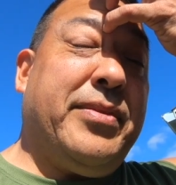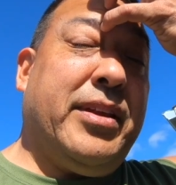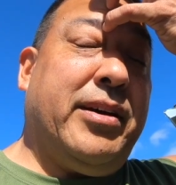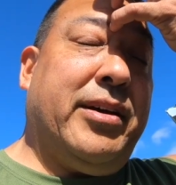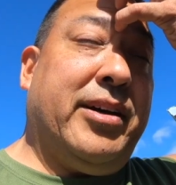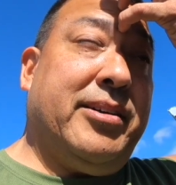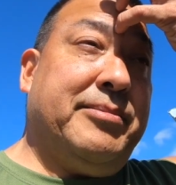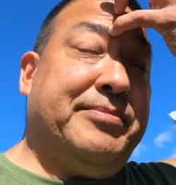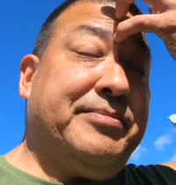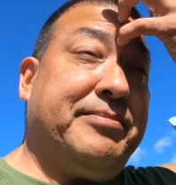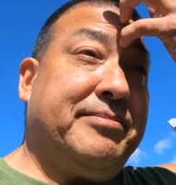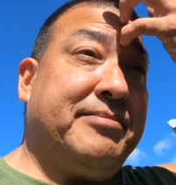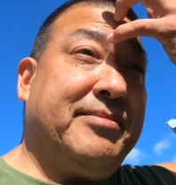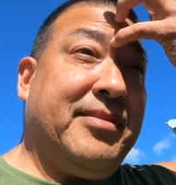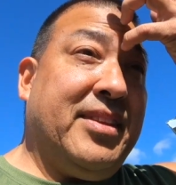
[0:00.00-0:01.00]
I
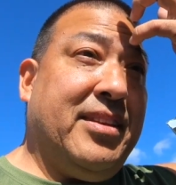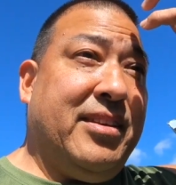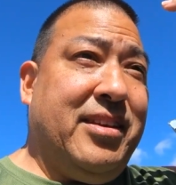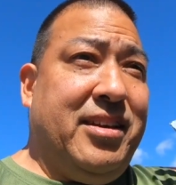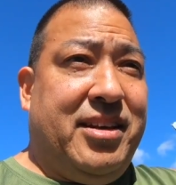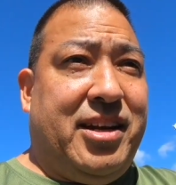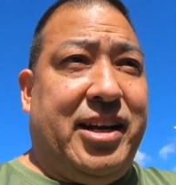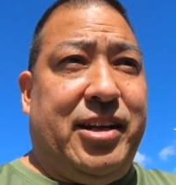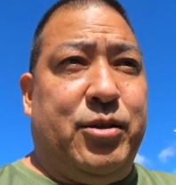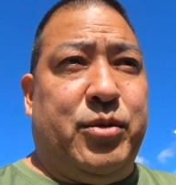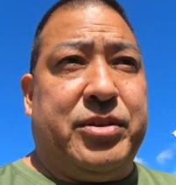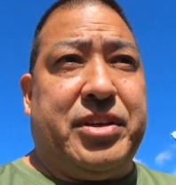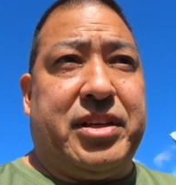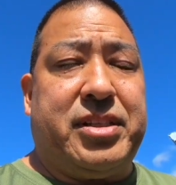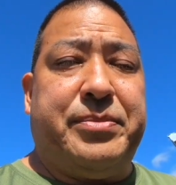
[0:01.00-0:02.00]
didn't know what
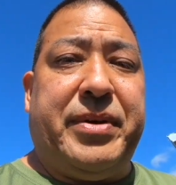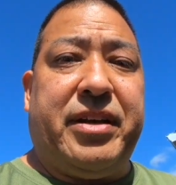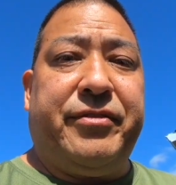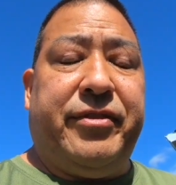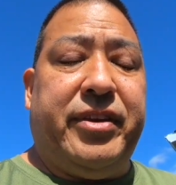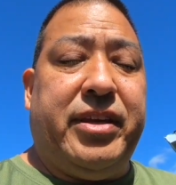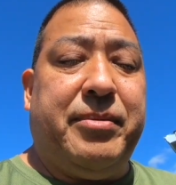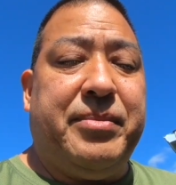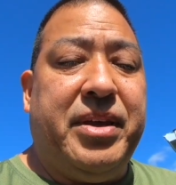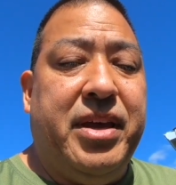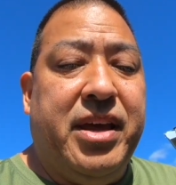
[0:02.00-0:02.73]
to expect from them.